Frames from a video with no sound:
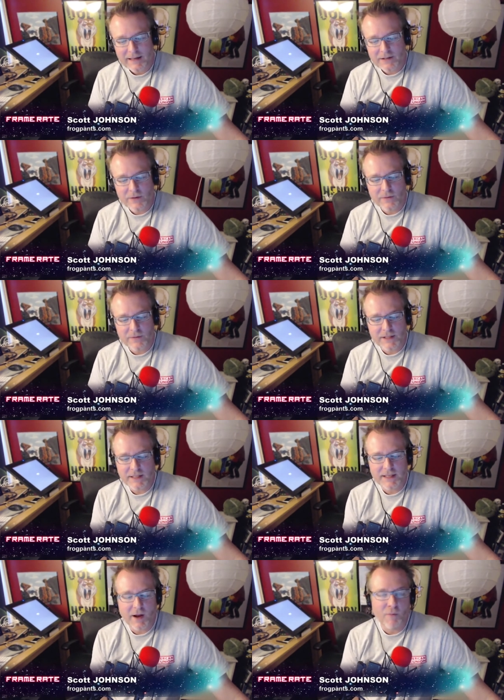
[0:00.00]
So this
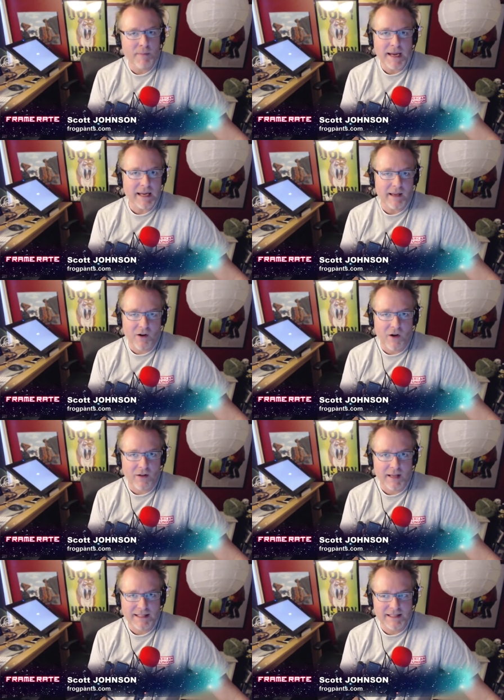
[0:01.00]
doesn't help me at
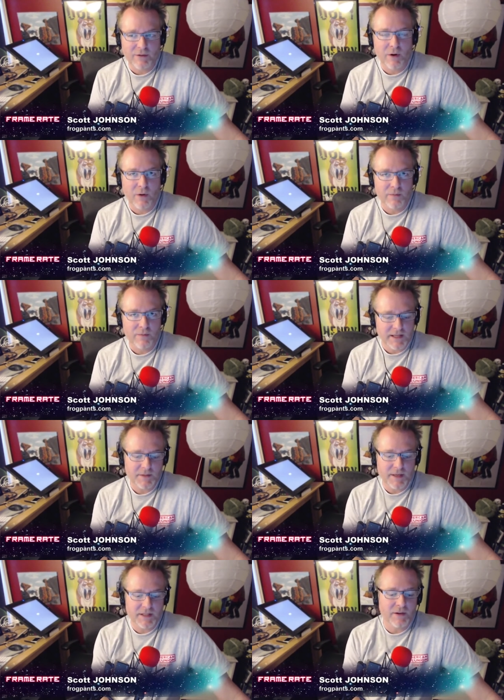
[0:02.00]
all. Like zero. This
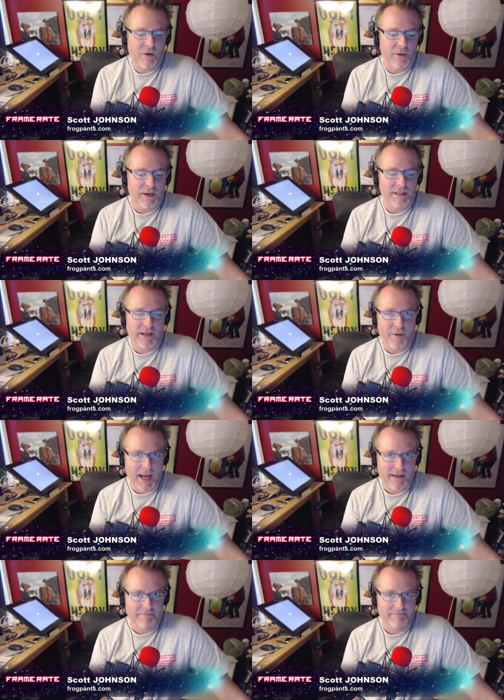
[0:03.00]
gives me zero reason to go
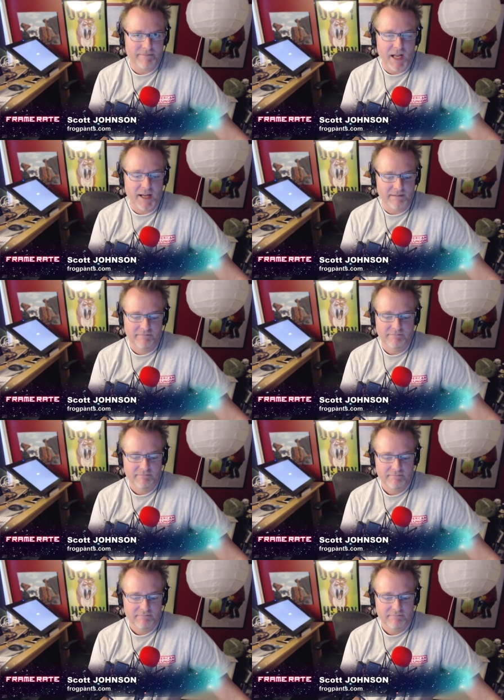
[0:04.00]
back. None. Yeah.